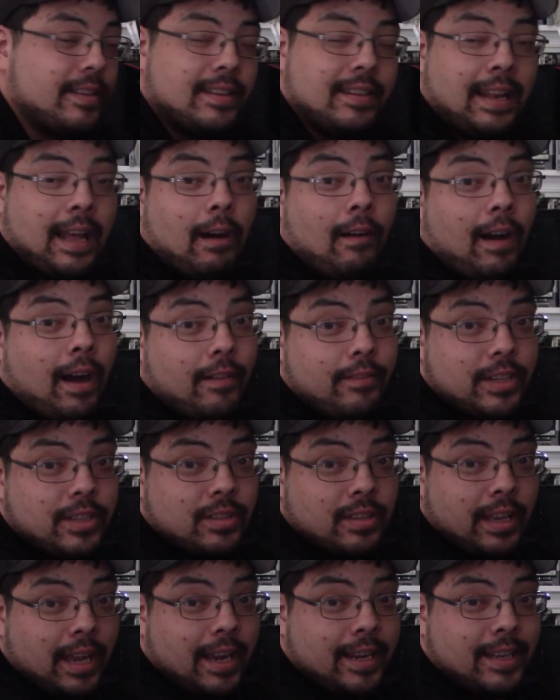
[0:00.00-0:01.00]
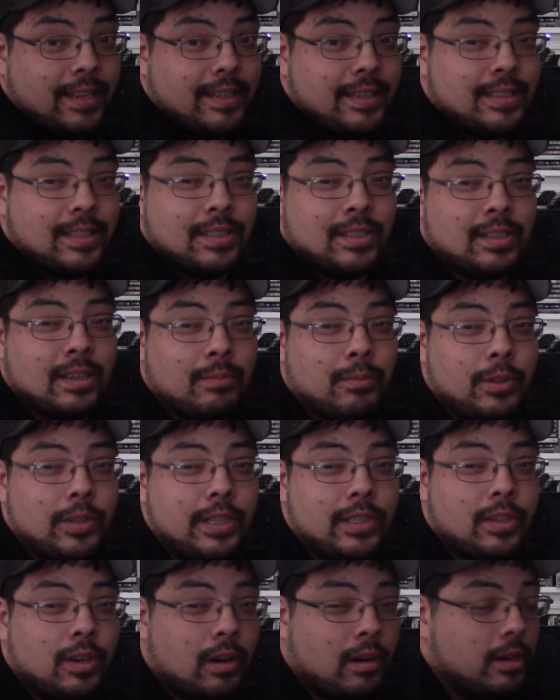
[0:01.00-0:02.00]
Now, obviously I could disassemble
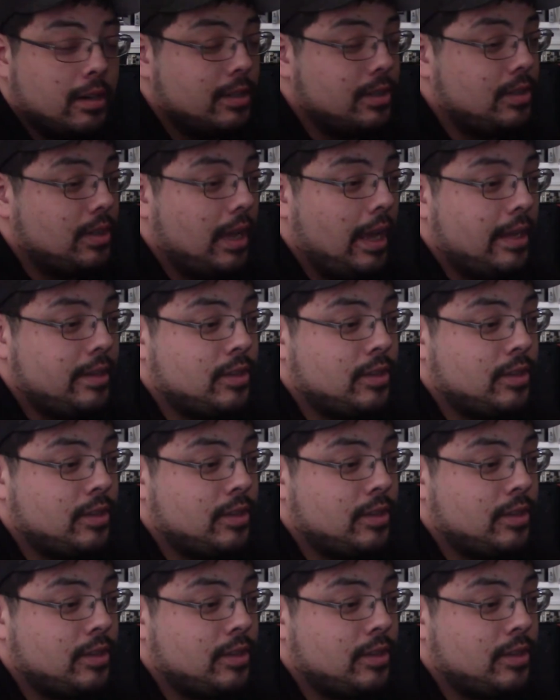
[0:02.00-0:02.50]
these cards,